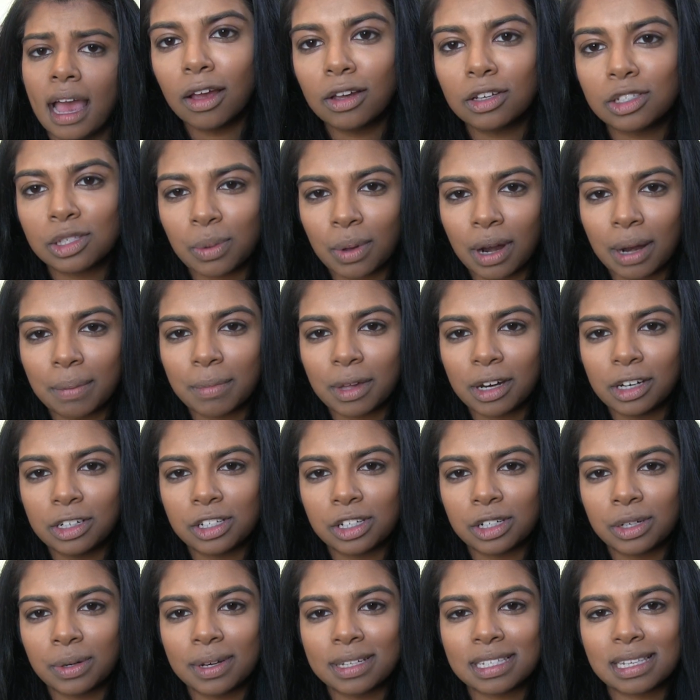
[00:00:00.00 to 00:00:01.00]
So what I'm gonna
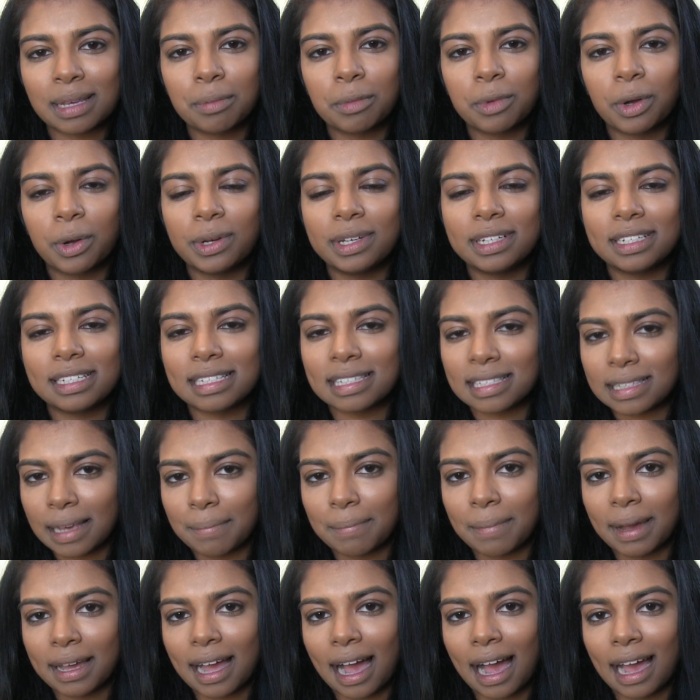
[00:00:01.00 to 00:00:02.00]
do is I'm going to
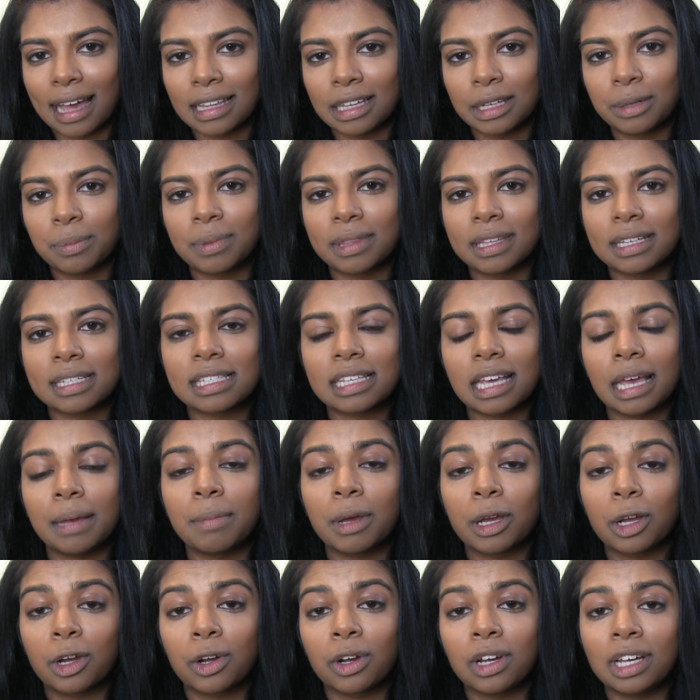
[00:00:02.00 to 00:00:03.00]
set my eyelid with the
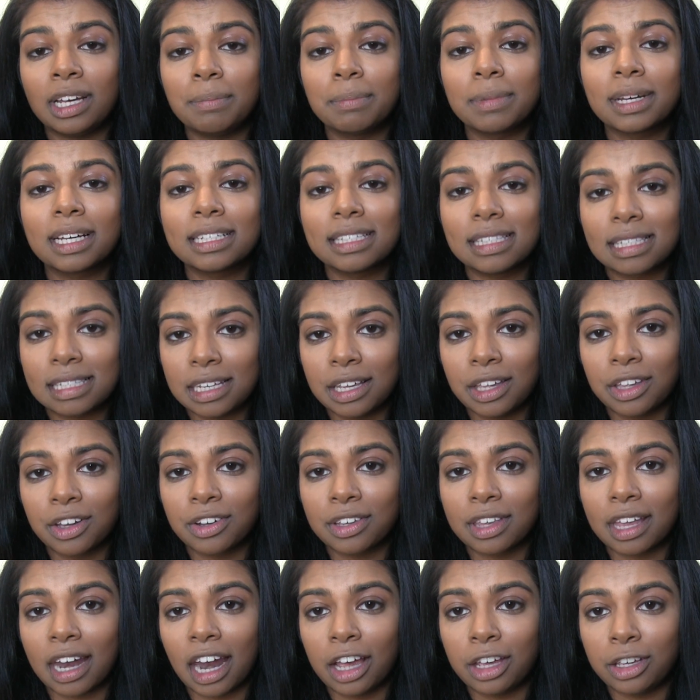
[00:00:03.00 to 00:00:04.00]
same cream
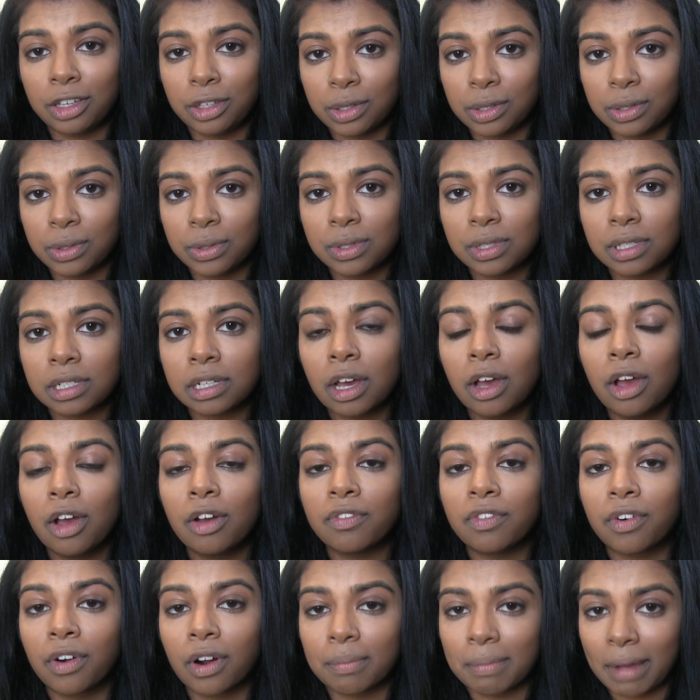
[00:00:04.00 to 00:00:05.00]
concealer that I used
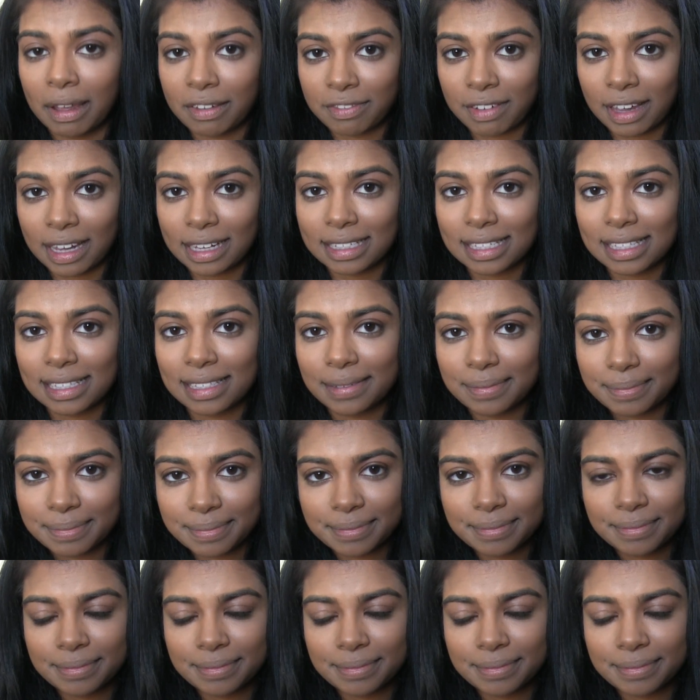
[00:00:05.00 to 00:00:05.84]
for my face.